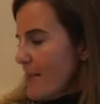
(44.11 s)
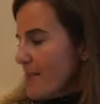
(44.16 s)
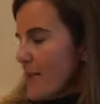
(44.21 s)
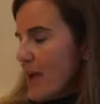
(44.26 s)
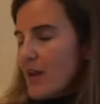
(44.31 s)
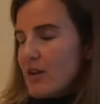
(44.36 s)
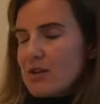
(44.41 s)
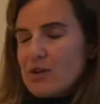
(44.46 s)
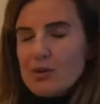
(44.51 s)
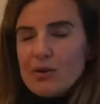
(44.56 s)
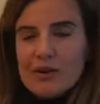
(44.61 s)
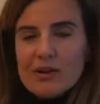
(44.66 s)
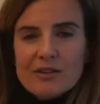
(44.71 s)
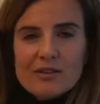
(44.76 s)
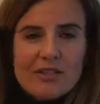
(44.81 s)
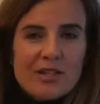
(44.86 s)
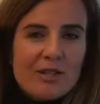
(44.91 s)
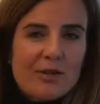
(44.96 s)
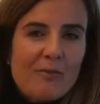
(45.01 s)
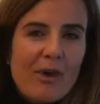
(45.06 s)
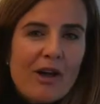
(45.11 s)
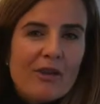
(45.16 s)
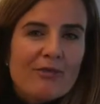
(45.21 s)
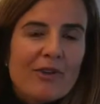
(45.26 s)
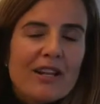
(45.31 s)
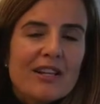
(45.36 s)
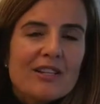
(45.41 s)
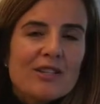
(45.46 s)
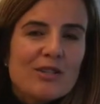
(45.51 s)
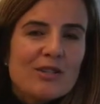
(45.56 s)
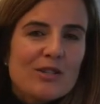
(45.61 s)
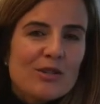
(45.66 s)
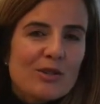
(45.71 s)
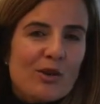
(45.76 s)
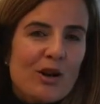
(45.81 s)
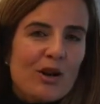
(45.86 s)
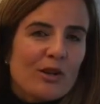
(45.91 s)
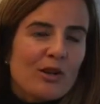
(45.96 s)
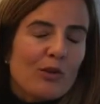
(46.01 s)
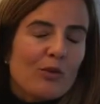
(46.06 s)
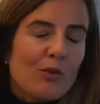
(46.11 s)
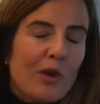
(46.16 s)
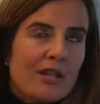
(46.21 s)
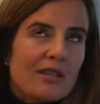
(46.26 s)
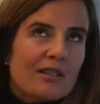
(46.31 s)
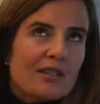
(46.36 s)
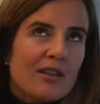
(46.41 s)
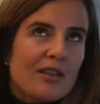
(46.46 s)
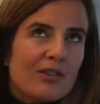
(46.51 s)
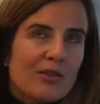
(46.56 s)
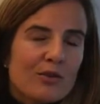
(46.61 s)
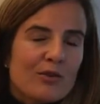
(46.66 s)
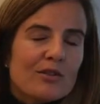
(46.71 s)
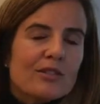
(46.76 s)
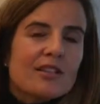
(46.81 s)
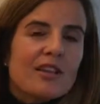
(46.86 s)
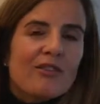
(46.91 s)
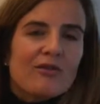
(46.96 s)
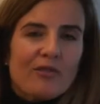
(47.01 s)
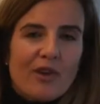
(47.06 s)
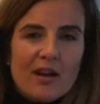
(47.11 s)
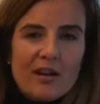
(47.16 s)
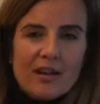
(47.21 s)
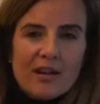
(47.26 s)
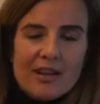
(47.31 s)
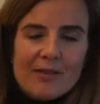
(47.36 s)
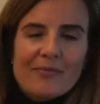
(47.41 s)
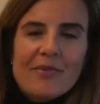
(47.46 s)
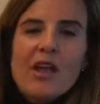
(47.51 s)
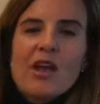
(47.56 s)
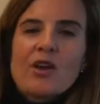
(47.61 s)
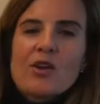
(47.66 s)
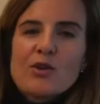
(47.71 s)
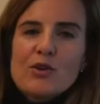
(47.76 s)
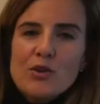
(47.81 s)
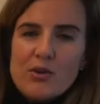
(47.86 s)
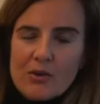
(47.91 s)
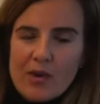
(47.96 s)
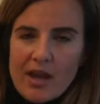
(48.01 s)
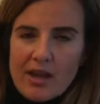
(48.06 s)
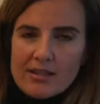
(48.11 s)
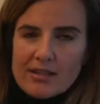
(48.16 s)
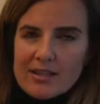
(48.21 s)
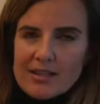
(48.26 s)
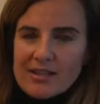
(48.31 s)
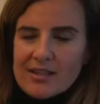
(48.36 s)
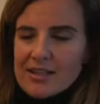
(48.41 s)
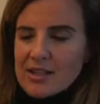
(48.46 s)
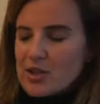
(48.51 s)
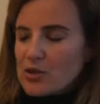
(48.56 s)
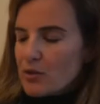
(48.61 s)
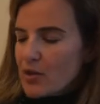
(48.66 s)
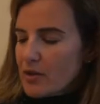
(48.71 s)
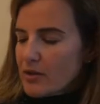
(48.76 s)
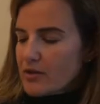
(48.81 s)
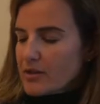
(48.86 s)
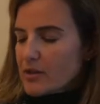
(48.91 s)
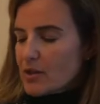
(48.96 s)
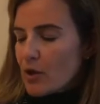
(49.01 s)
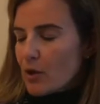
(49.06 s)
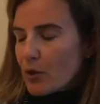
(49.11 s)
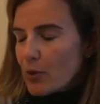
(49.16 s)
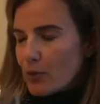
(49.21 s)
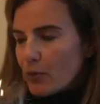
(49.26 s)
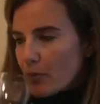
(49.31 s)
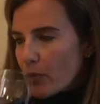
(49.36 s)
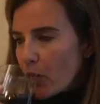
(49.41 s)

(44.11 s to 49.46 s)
and you are just about ready to start your Wednesday, Thursday, Friday. You get the drill. So